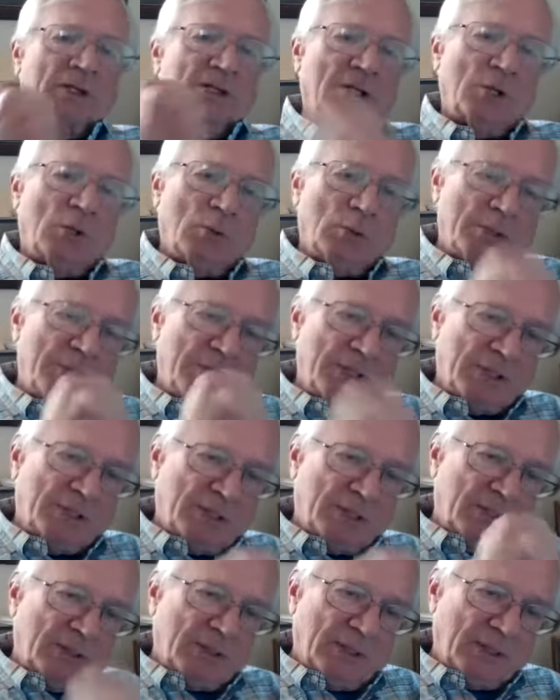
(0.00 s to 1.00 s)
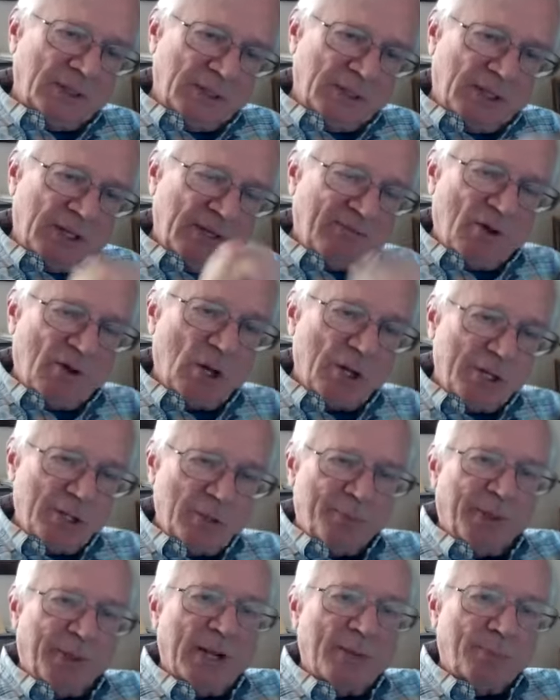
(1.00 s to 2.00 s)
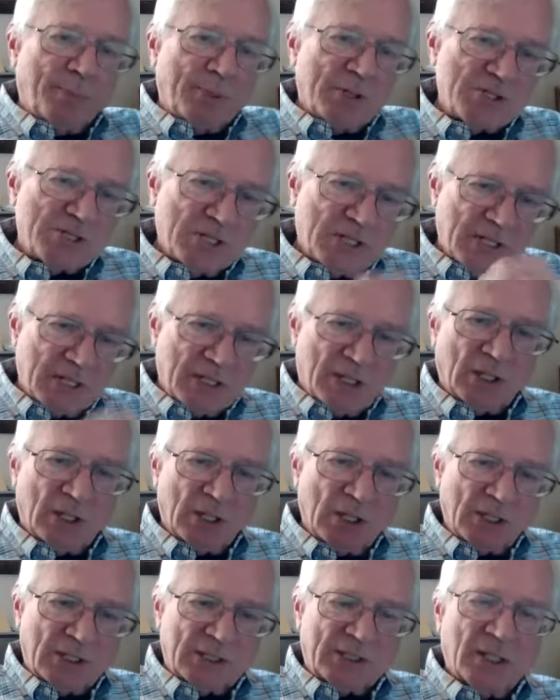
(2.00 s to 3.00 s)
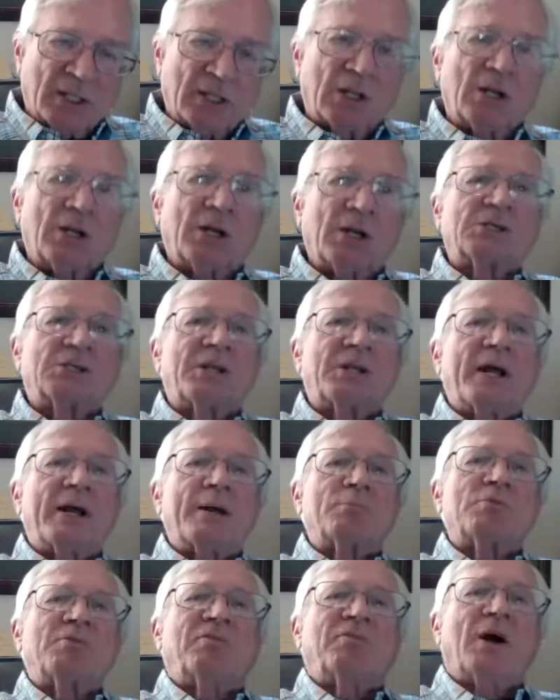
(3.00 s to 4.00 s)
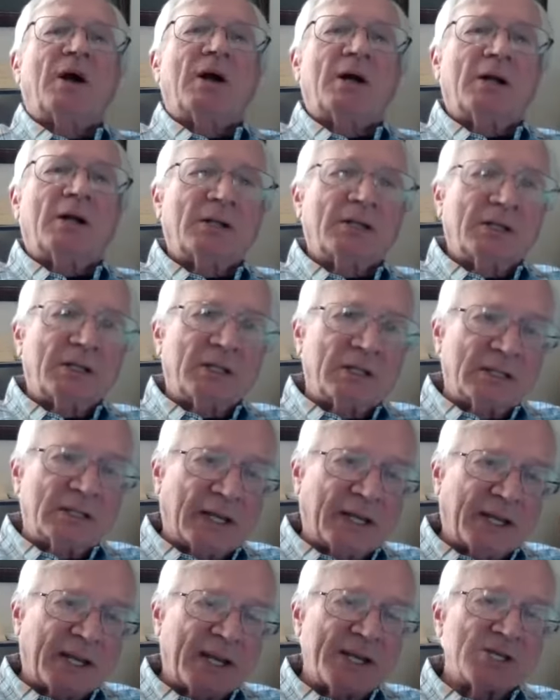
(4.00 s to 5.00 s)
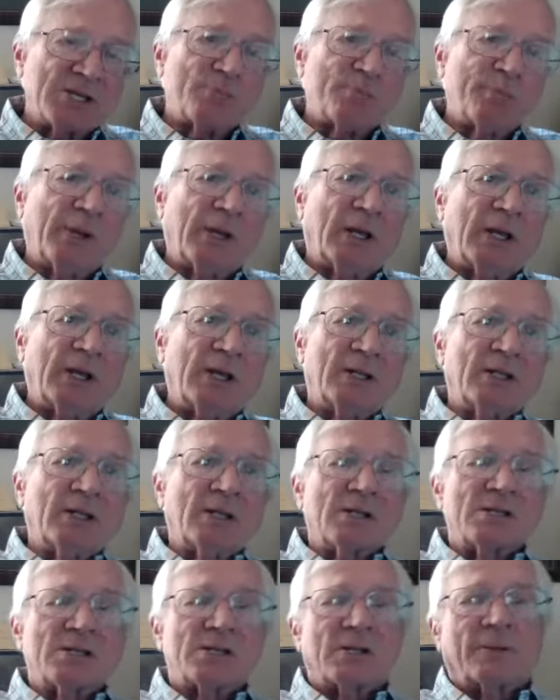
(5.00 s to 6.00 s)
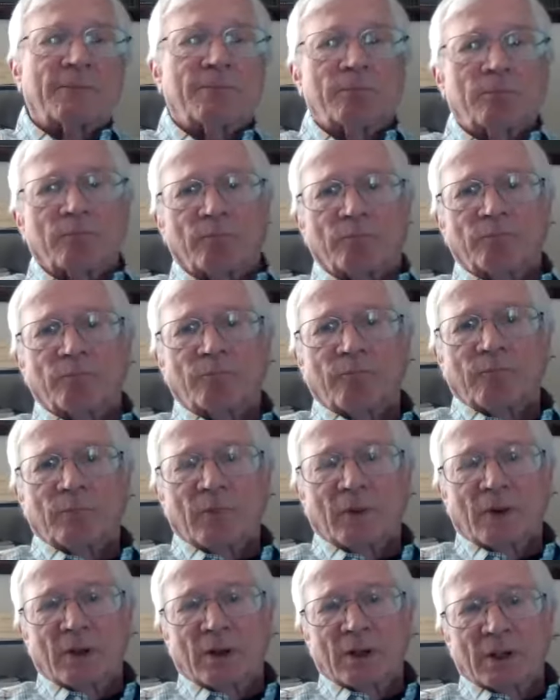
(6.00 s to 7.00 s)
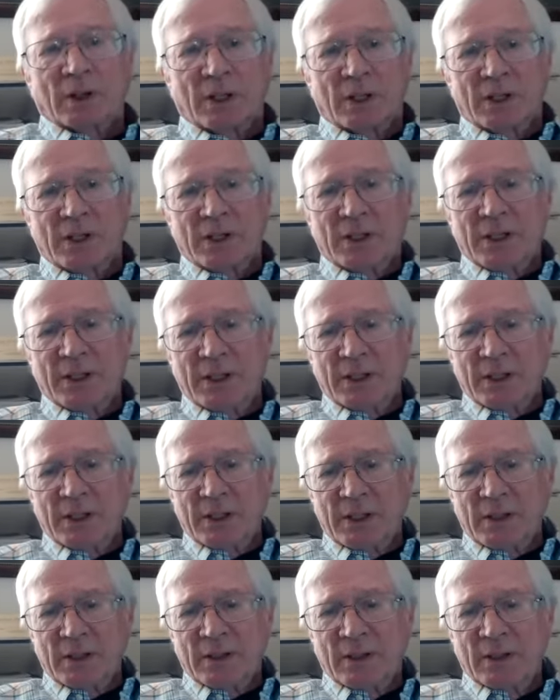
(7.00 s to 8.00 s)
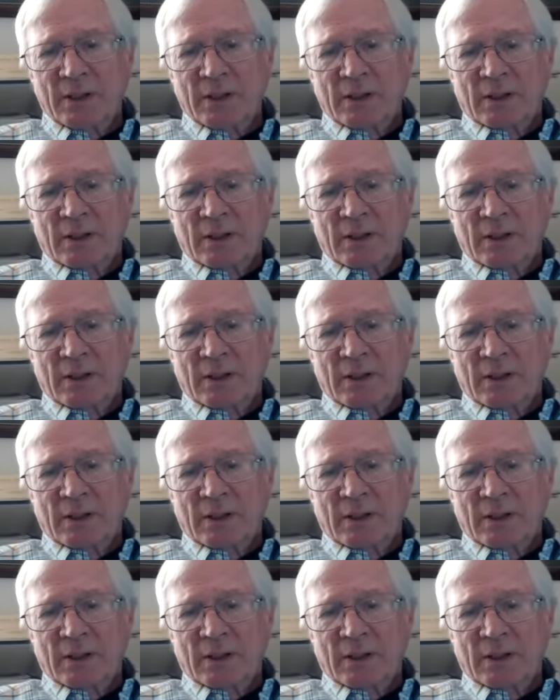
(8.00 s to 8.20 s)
So when you give all your papers to the clerk stamps filed, the case begins, a